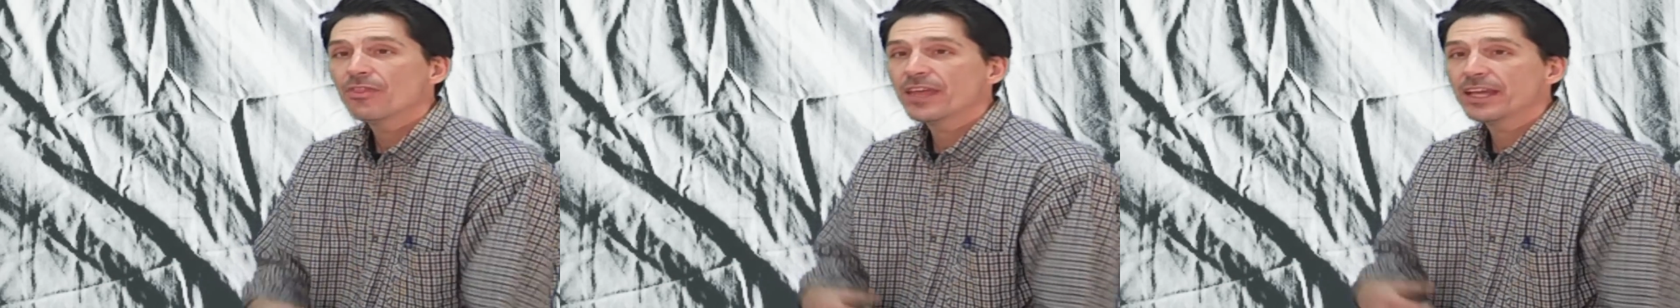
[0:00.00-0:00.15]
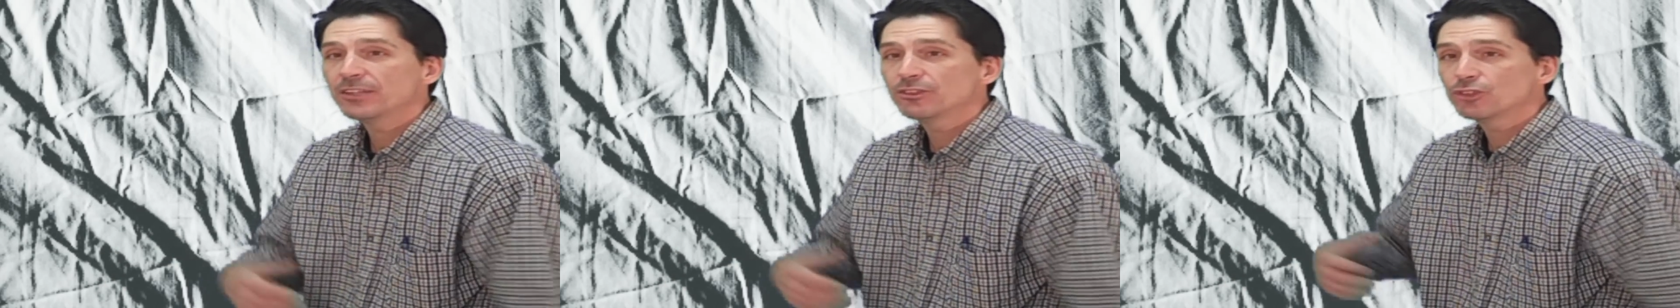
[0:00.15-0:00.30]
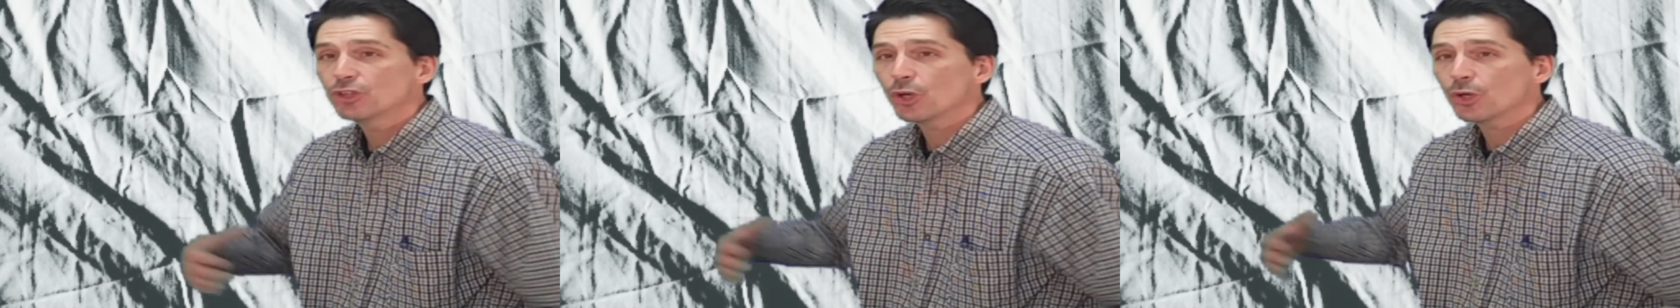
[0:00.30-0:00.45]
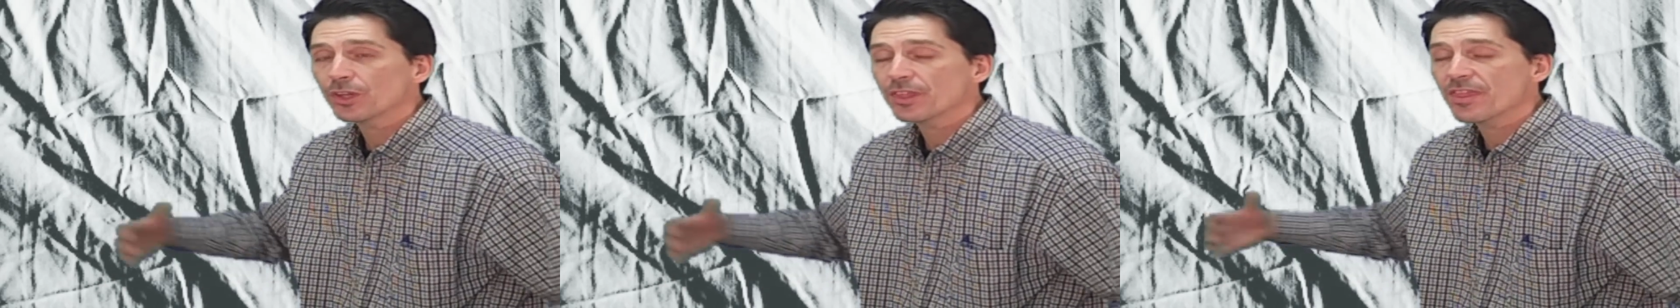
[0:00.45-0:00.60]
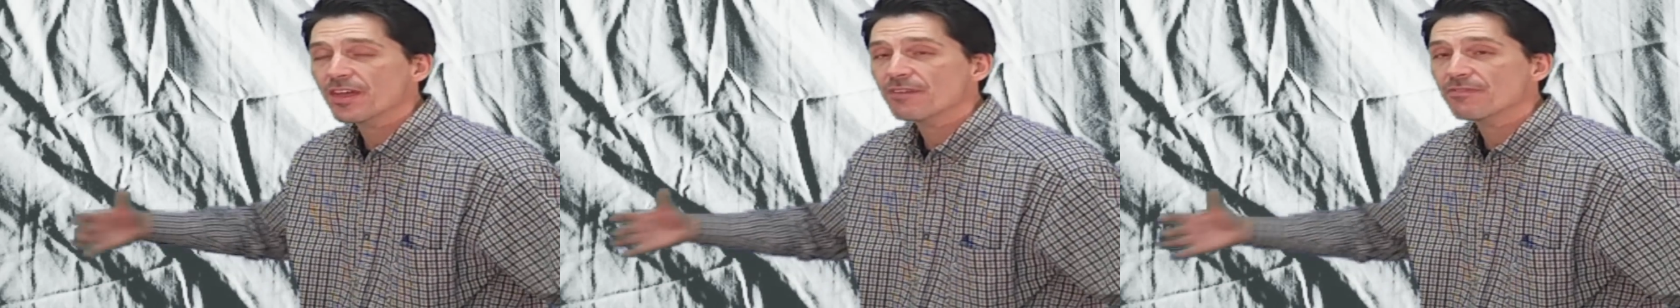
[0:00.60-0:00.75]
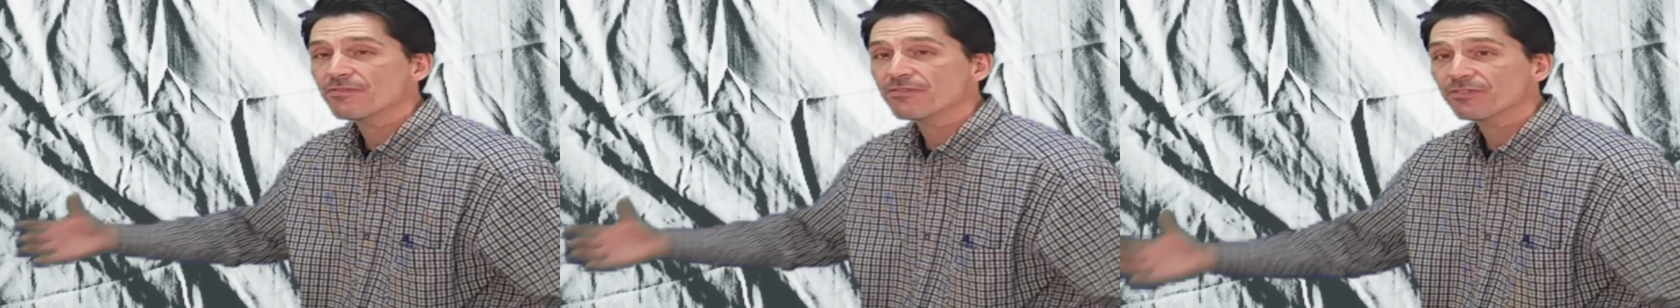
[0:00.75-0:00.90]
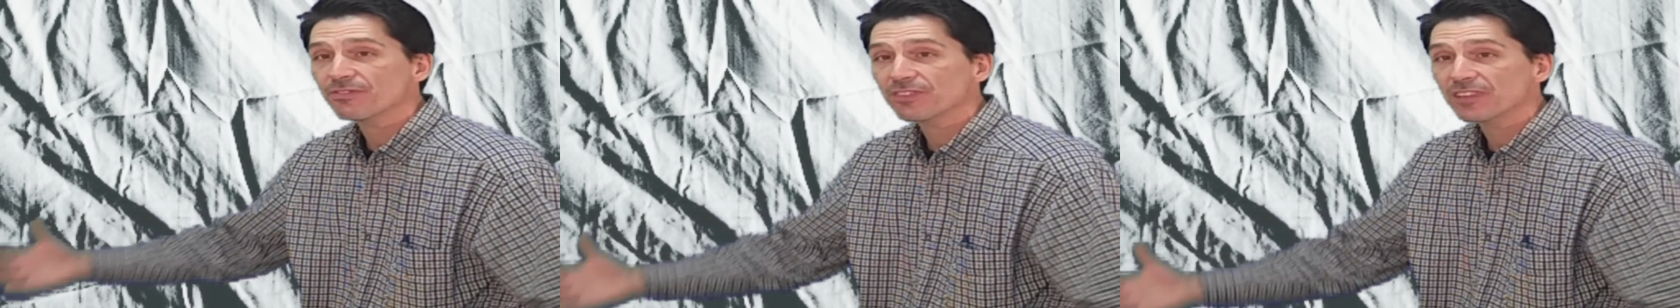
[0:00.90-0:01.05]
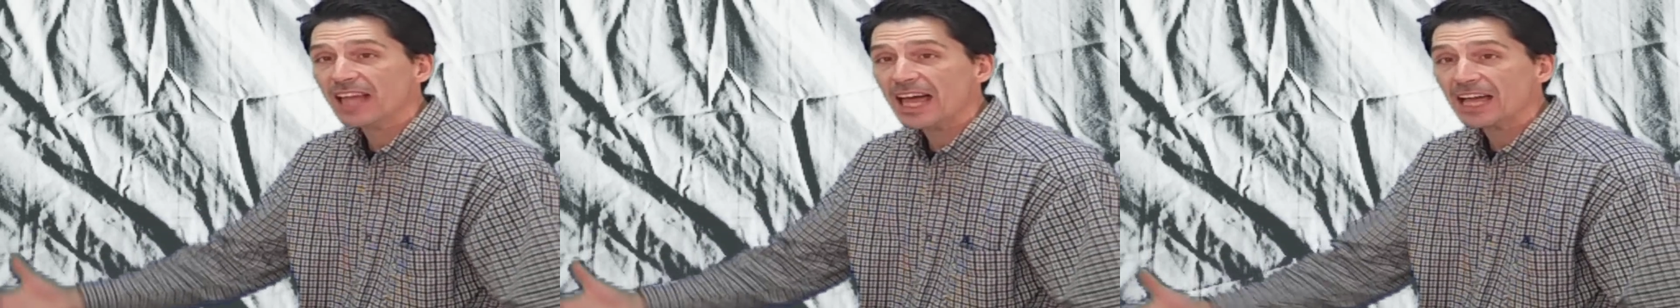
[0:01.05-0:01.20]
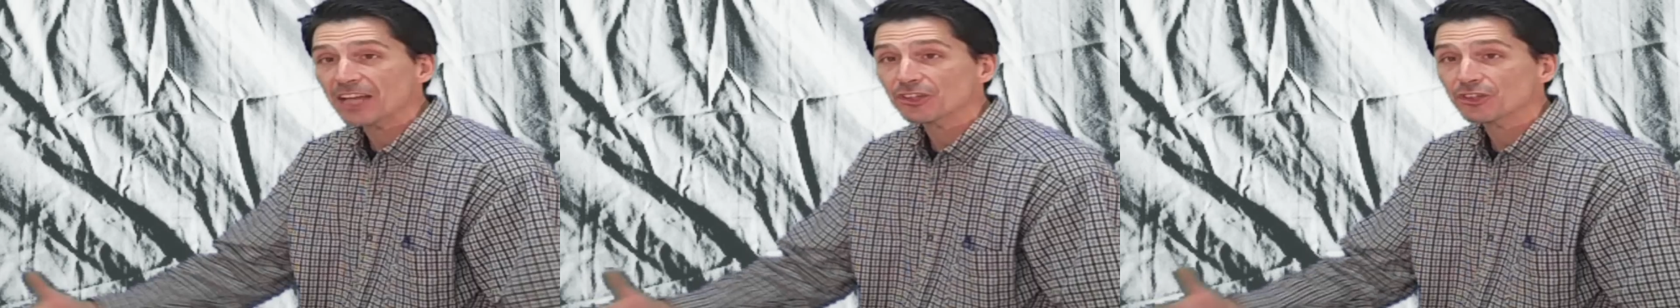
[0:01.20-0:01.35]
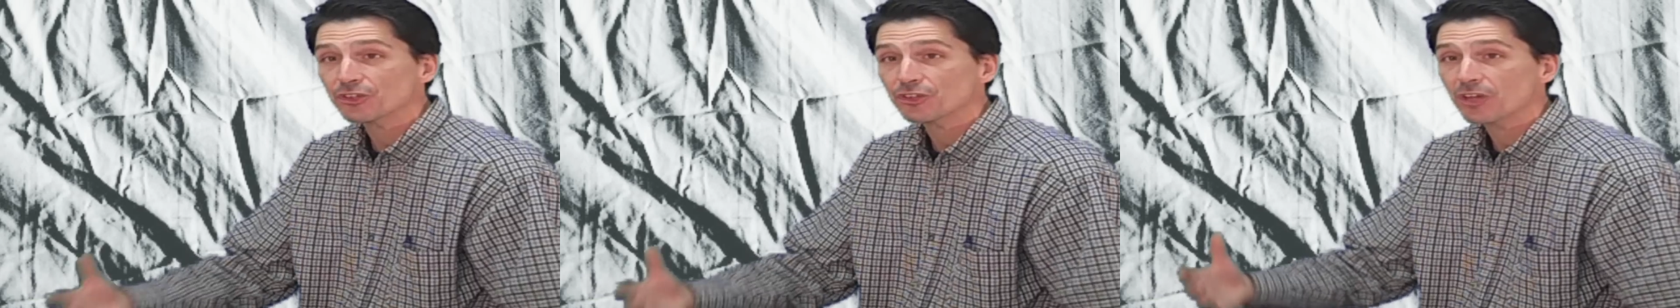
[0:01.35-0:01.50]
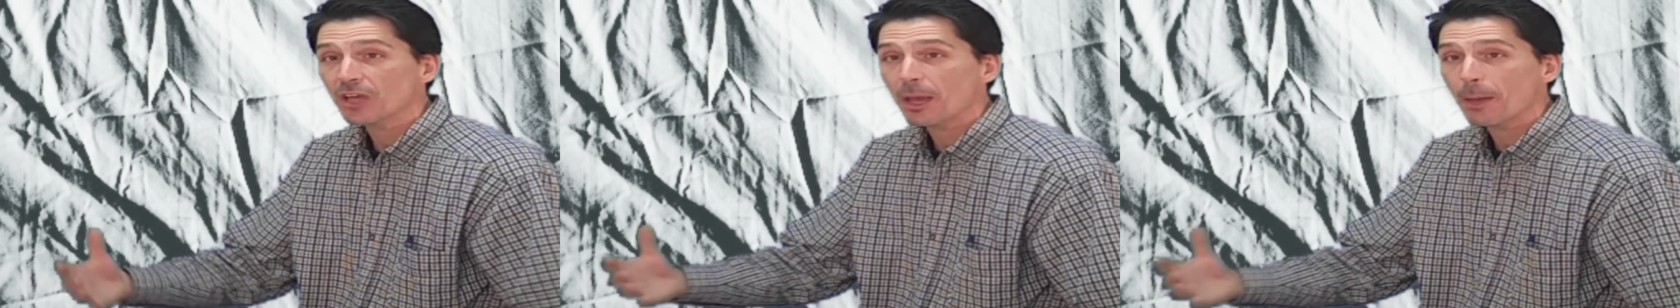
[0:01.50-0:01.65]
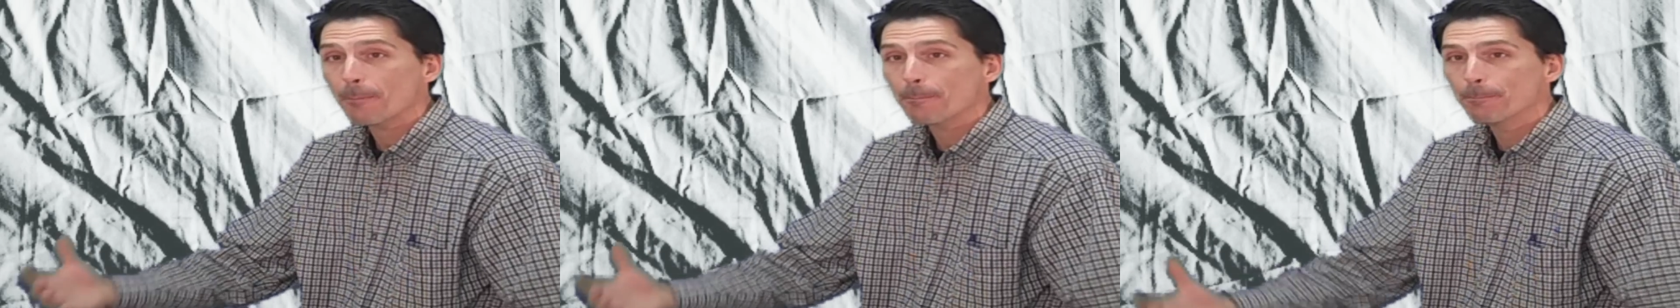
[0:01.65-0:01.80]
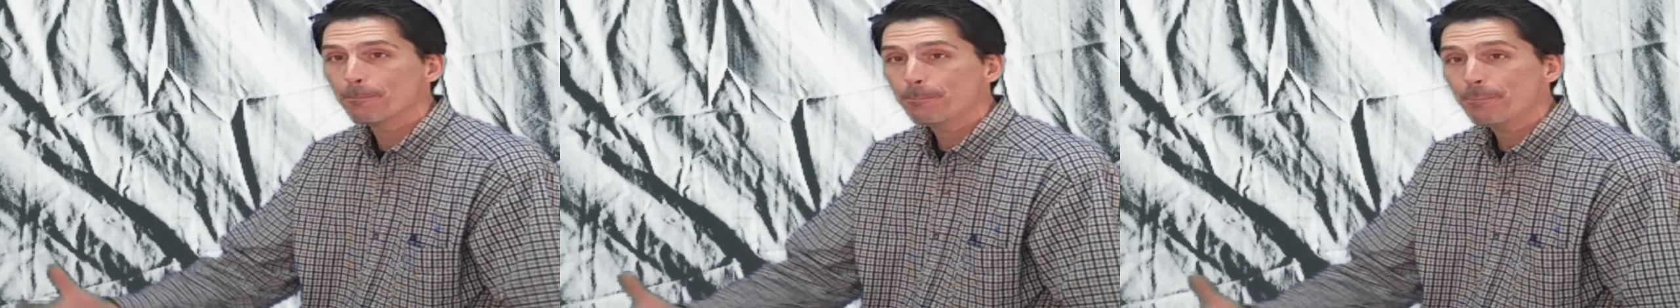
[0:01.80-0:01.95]
They took the flesh
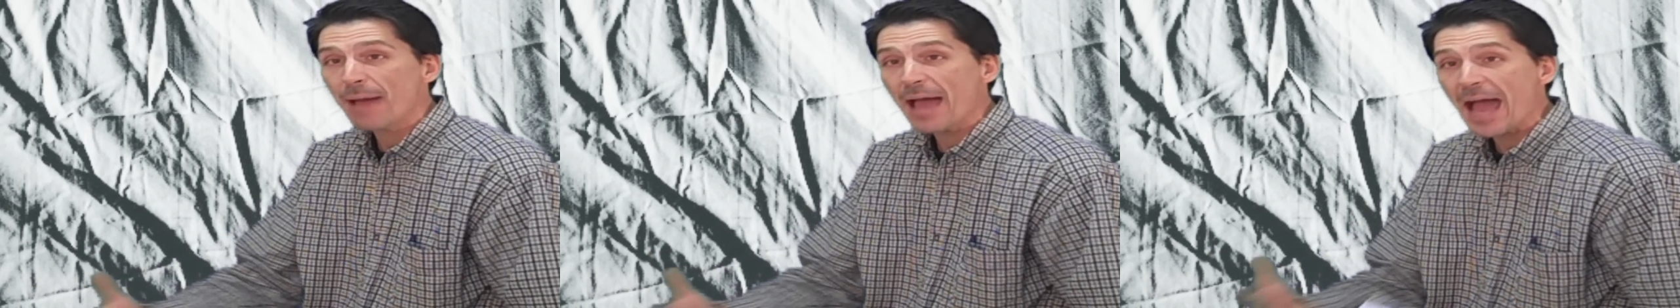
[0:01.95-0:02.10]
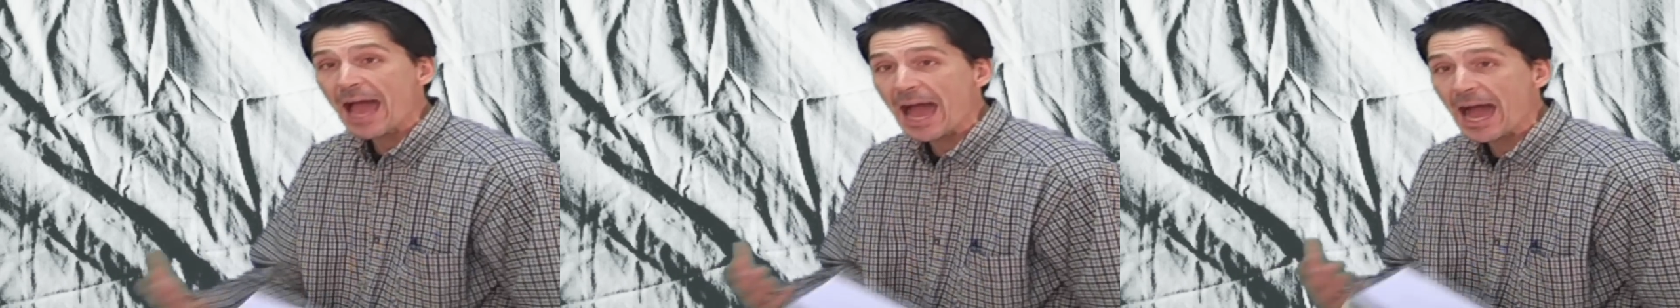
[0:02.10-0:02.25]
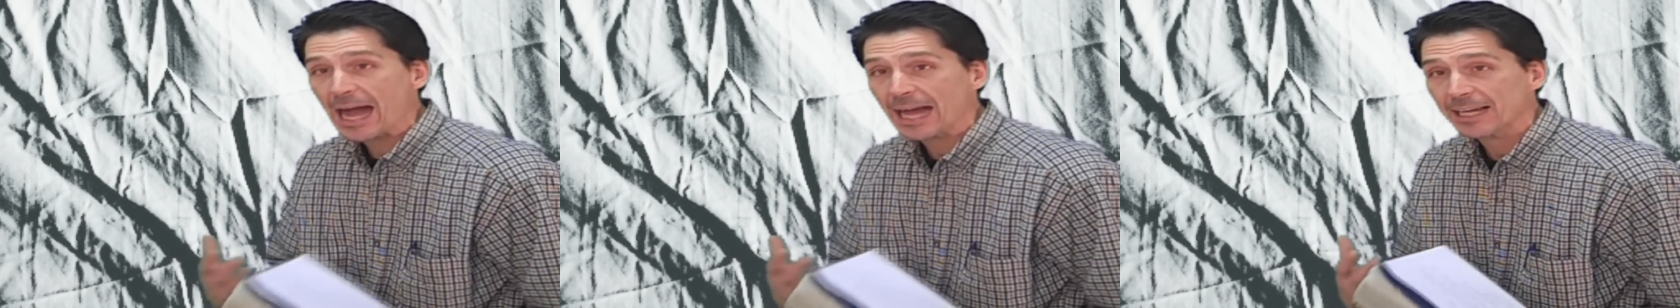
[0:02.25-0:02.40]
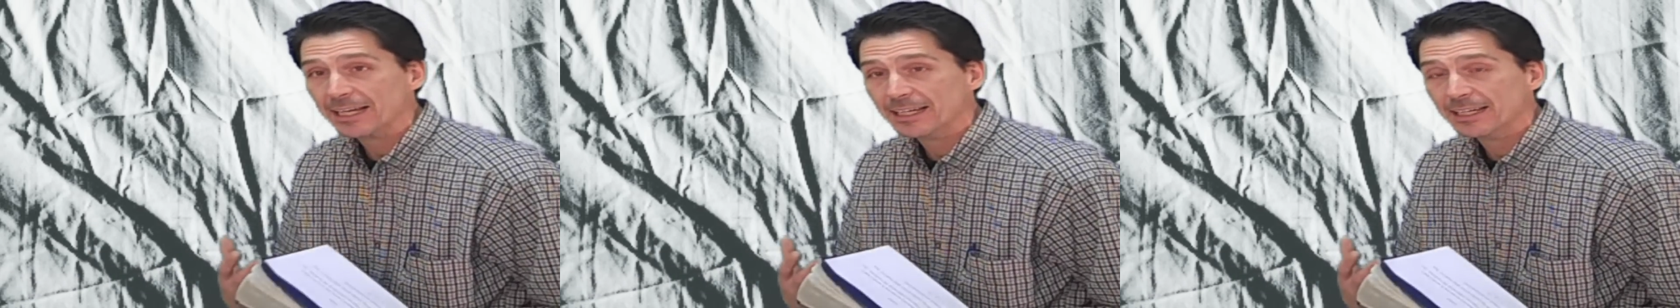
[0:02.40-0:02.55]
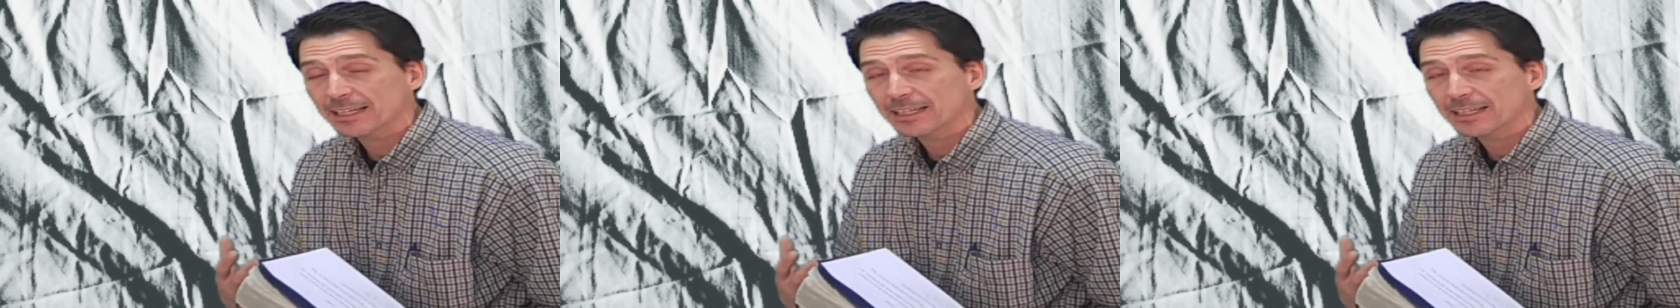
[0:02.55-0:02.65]
back